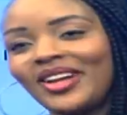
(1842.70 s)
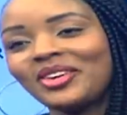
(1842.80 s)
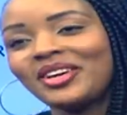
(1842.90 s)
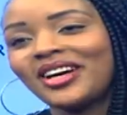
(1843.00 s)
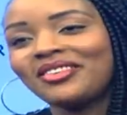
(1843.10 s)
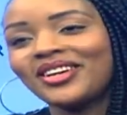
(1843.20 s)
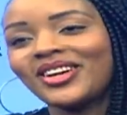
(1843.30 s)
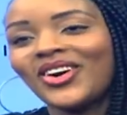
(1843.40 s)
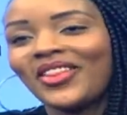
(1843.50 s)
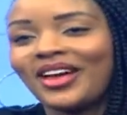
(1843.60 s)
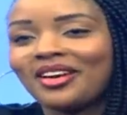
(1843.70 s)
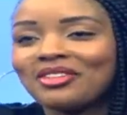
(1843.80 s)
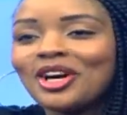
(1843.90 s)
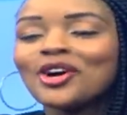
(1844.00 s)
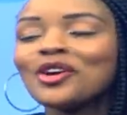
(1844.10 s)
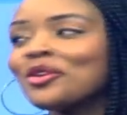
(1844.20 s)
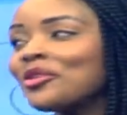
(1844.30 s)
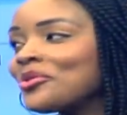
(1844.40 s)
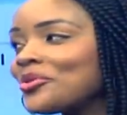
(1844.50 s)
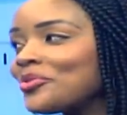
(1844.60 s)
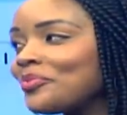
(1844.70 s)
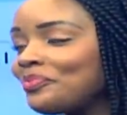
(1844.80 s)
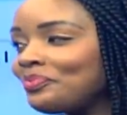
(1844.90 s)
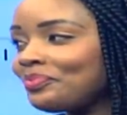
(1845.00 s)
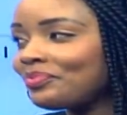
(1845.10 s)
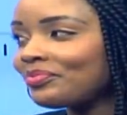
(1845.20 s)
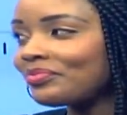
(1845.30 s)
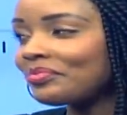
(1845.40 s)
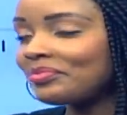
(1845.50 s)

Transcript: No, we haven't blackmail. But I mean kuna ma clique kwa